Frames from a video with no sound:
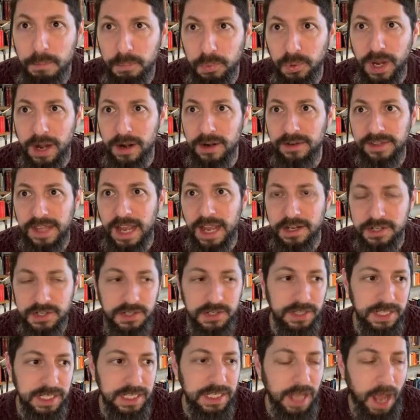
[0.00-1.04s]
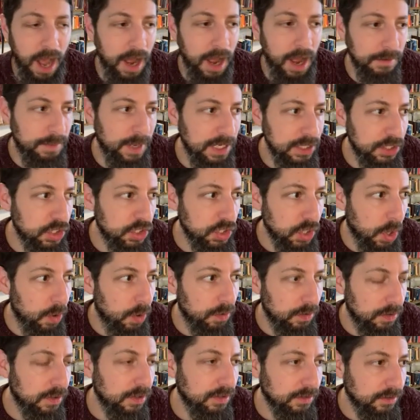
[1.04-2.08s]
prayer has actually uh, been
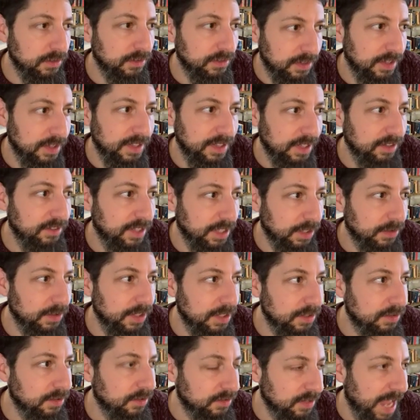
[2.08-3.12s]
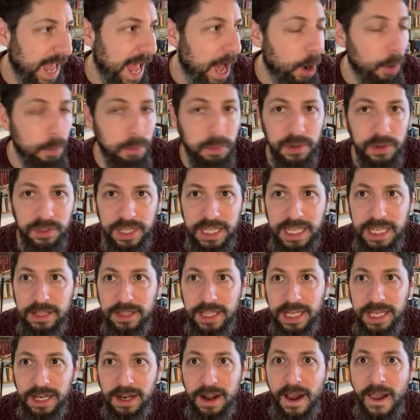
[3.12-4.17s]
shown statistically to to help with
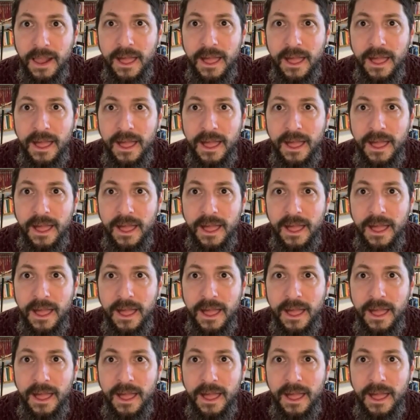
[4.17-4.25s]
healing,